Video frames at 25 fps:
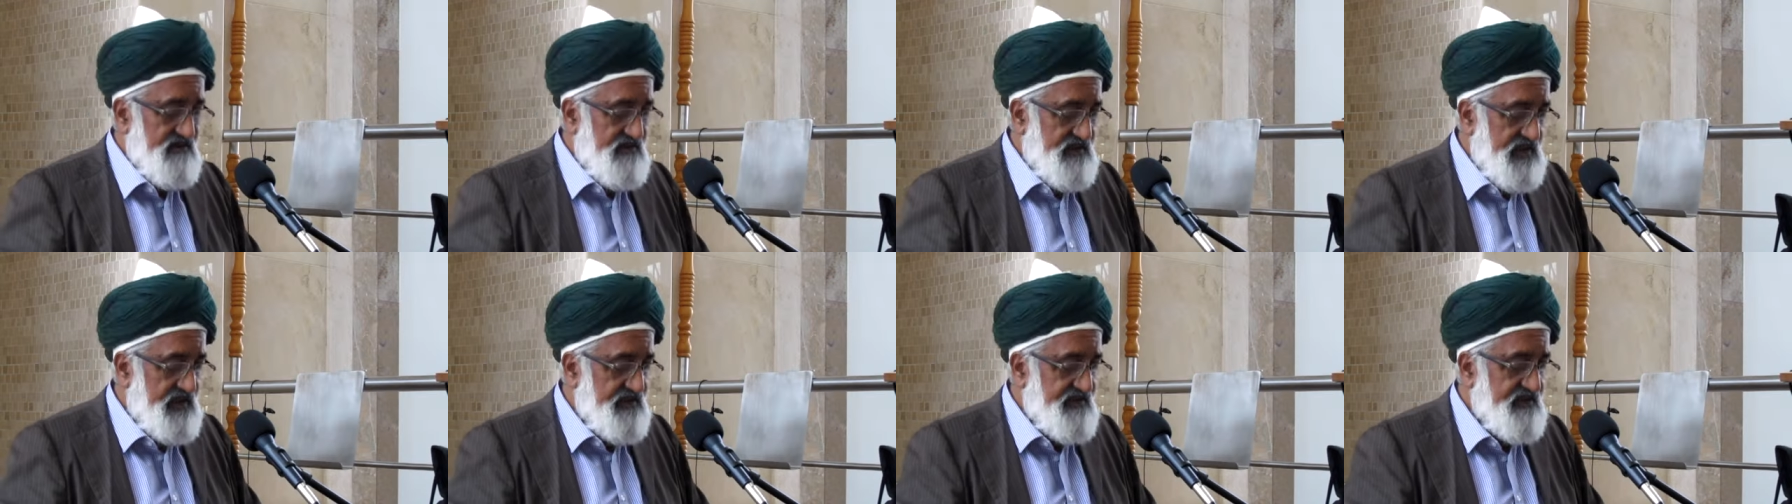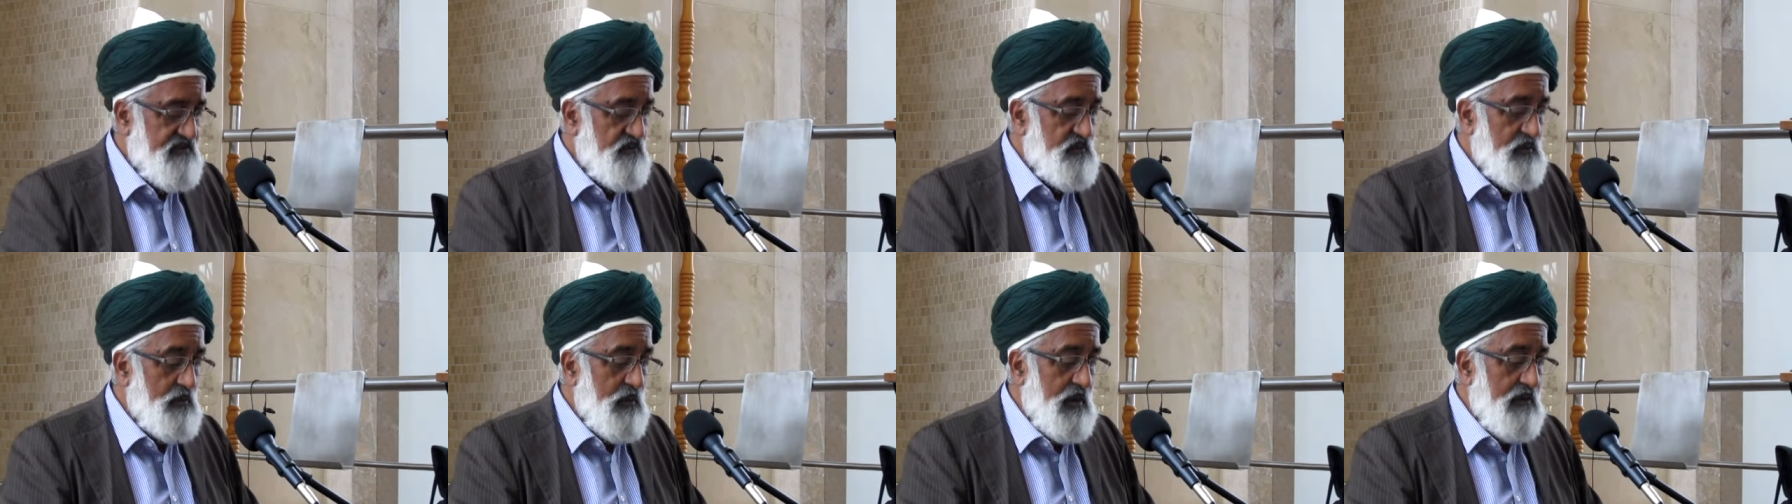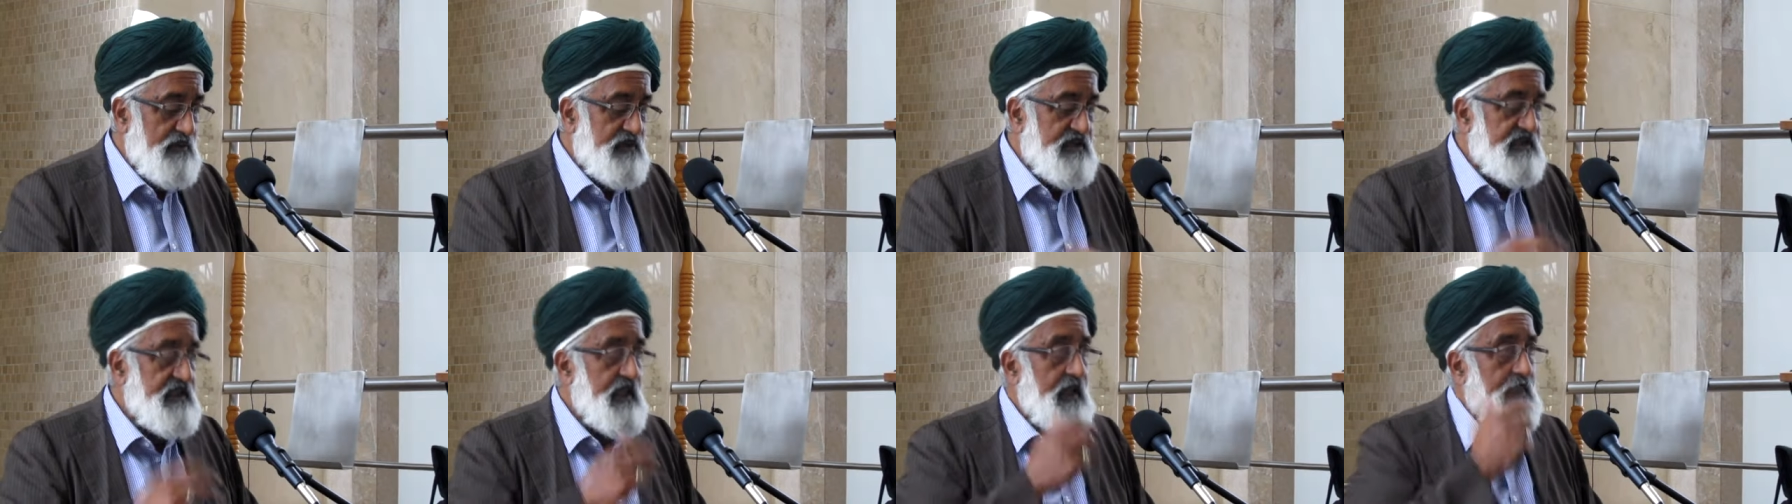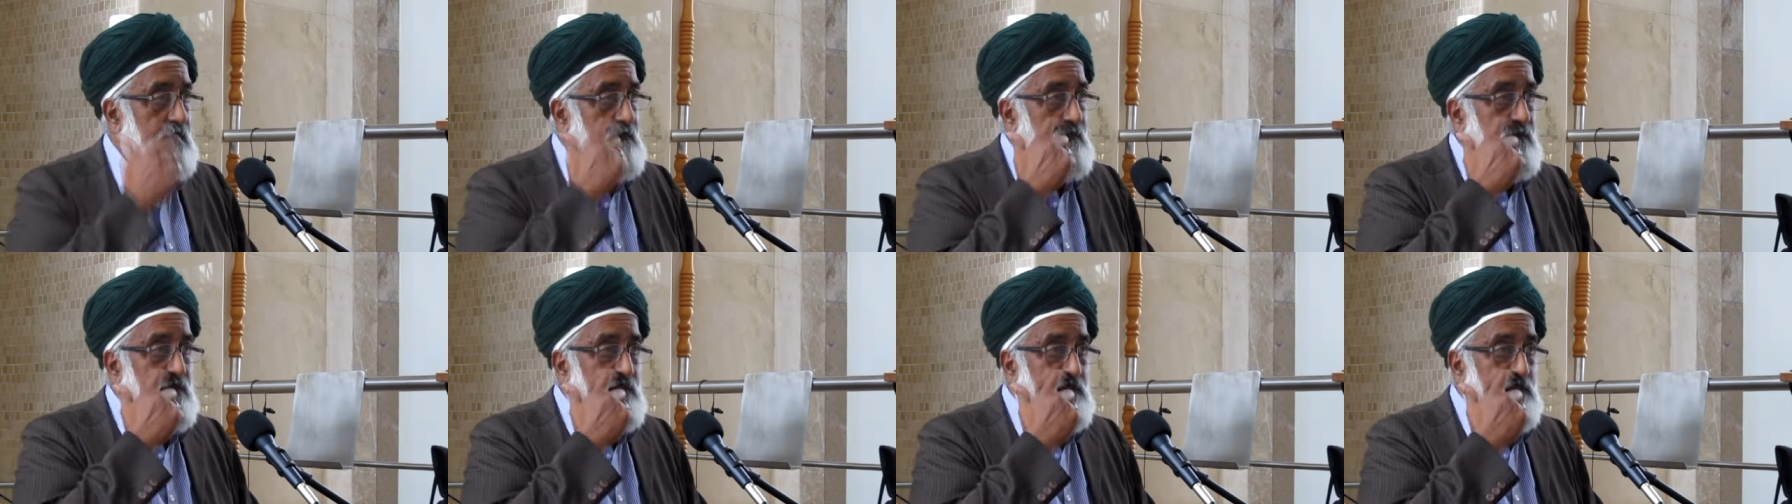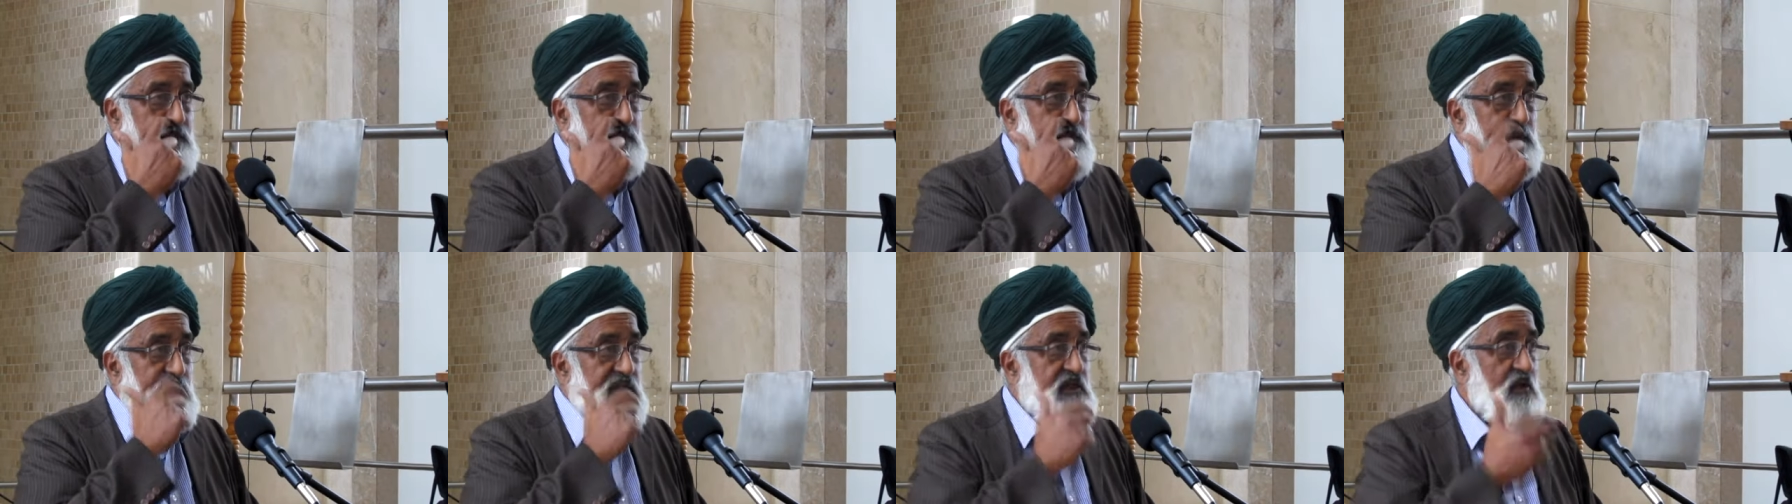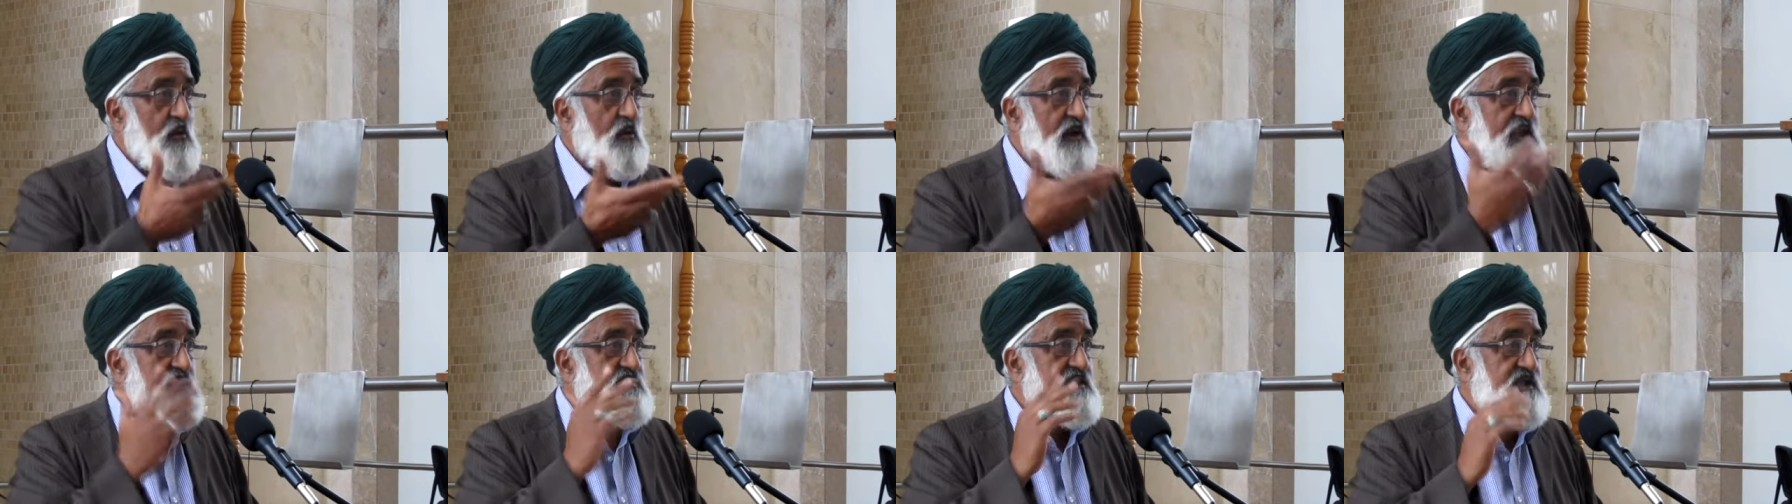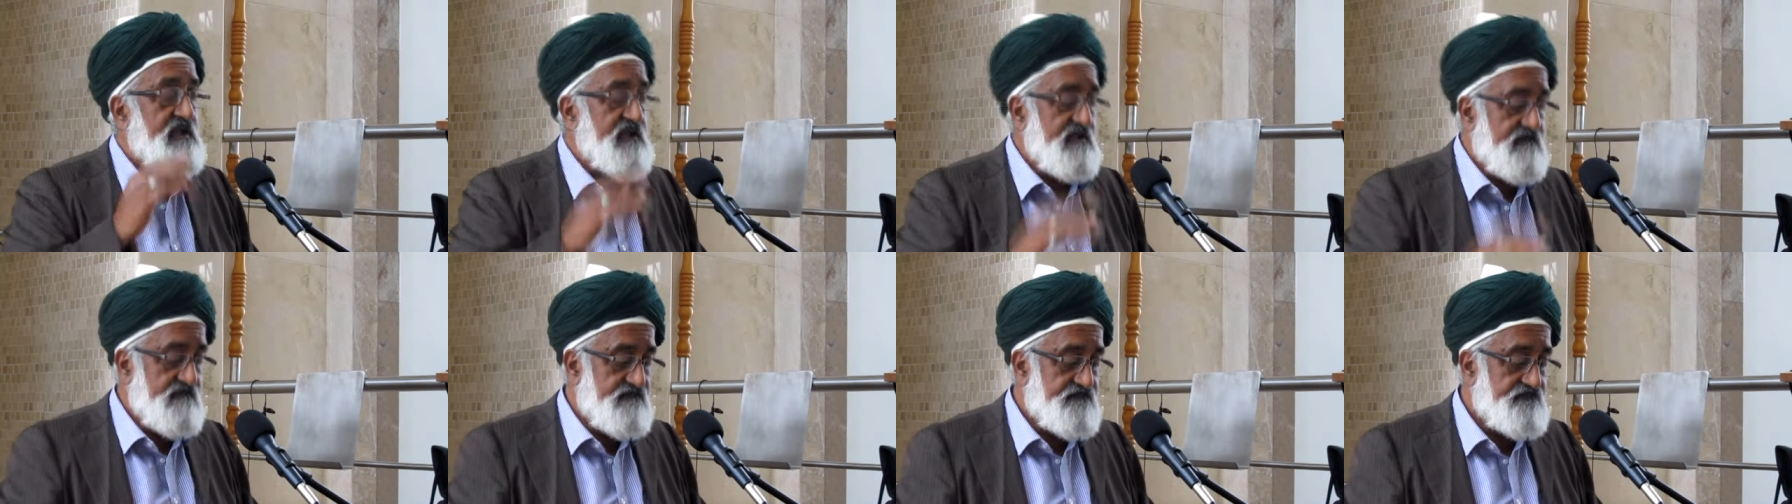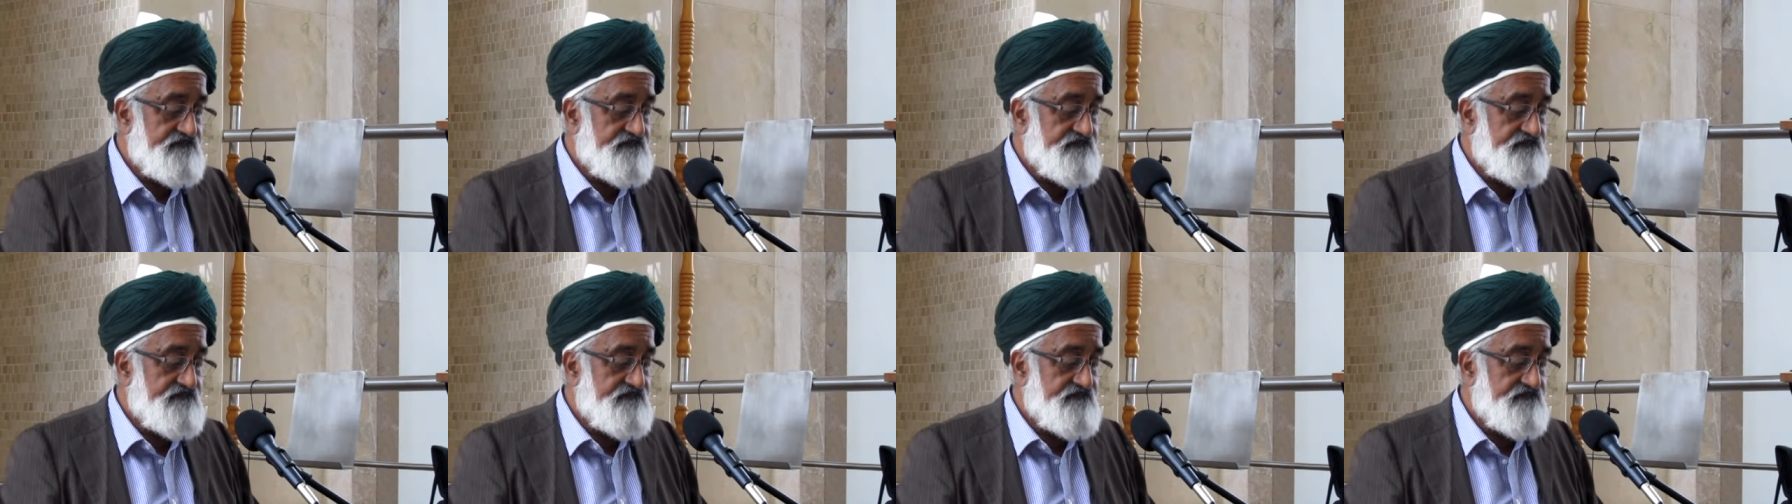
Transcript: Test we will be done. You know, one day,